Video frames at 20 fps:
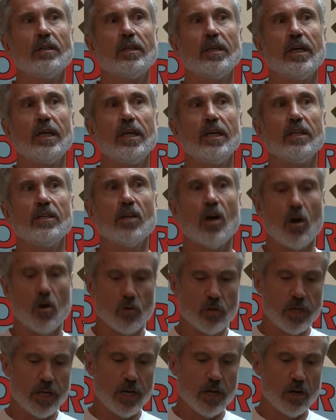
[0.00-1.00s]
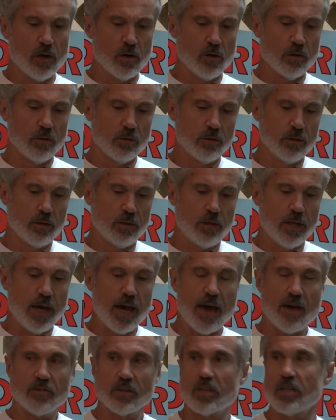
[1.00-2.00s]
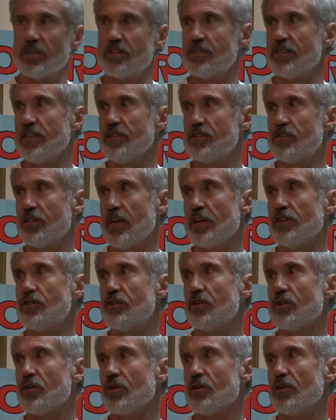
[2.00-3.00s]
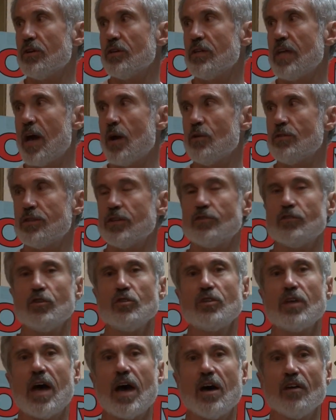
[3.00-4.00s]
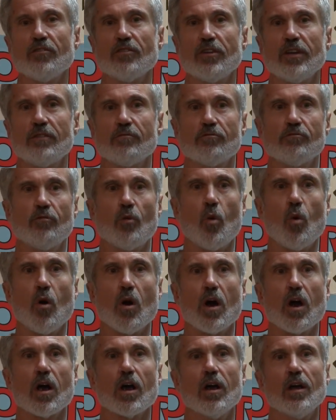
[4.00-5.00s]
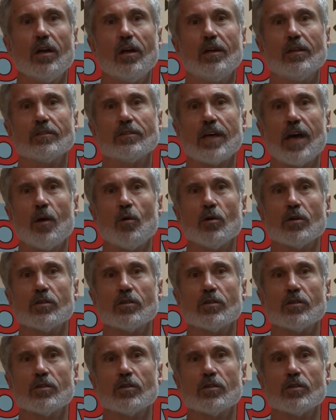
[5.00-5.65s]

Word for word: the No Kill Advocacy Center. And that was in 2004. So that